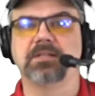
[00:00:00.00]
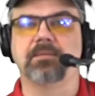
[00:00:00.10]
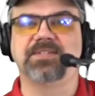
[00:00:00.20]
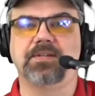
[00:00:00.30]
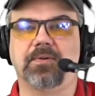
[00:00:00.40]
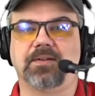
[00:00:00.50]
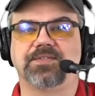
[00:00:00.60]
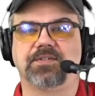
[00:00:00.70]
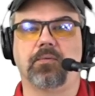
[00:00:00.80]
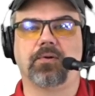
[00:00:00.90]
Let me see what else
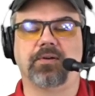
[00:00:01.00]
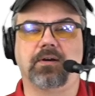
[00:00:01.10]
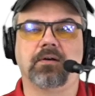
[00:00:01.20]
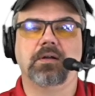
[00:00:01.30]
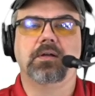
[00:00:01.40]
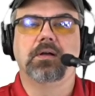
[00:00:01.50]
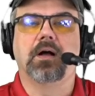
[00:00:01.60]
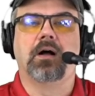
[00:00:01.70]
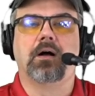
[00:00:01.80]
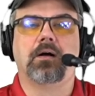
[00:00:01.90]
is going on here.
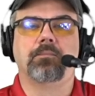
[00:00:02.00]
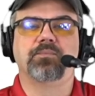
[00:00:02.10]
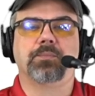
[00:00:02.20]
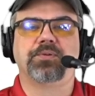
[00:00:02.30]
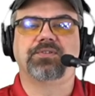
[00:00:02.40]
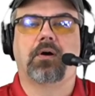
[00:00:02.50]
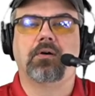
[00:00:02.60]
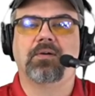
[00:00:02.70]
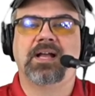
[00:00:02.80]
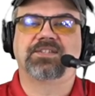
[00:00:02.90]
Um,
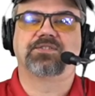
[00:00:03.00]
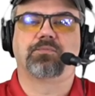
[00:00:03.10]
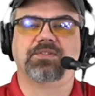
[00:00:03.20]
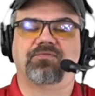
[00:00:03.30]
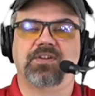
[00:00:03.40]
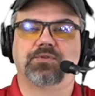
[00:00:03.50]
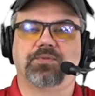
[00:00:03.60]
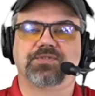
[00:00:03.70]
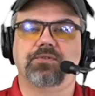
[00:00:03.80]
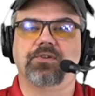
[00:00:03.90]
Podaro asks, what's
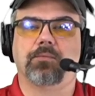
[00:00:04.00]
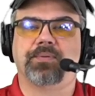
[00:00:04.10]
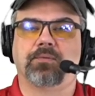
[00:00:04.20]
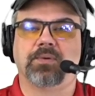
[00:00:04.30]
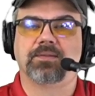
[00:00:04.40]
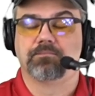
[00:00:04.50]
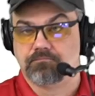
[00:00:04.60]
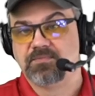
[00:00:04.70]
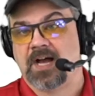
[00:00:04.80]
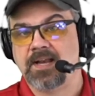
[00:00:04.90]
Visual Studio built with?
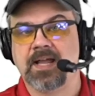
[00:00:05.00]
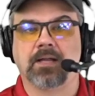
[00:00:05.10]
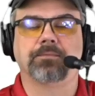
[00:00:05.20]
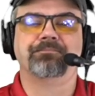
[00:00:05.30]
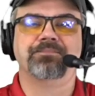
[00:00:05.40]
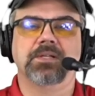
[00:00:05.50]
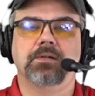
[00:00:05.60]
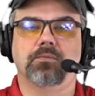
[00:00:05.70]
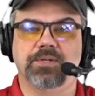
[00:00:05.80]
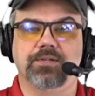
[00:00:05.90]
.NET.
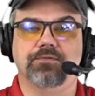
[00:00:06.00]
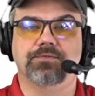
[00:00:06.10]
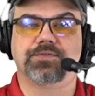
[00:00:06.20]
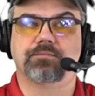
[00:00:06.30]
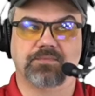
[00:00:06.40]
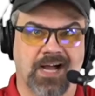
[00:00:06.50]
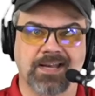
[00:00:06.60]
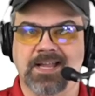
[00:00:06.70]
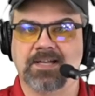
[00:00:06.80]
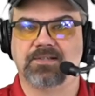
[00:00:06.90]
We use
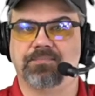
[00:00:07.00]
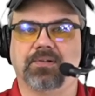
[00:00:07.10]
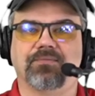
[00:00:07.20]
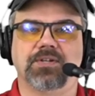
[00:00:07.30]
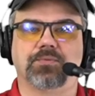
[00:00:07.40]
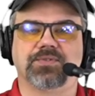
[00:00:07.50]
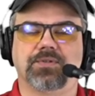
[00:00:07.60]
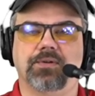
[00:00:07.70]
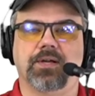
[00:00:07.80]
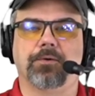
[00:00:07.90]
.NET to build Visual
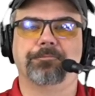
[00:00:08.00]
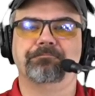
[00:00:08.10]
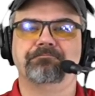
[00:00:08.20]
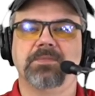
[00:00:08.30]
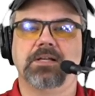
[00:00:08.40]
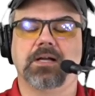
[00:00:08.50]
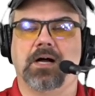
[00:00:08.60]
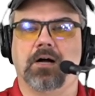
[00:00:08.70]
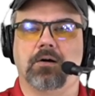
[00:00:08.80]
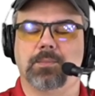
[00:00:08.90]
Studio.
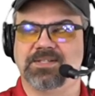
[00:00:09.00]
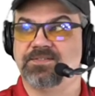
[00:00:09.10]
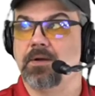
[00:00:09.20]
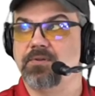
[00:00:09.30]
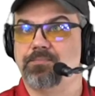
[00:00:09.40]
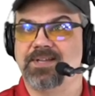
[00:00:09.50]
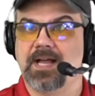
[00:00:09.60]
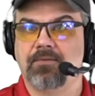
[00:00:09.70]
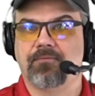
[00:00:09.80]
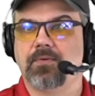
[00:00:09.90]
Um, it's
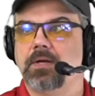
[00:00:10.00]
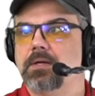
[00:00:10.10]
WPF.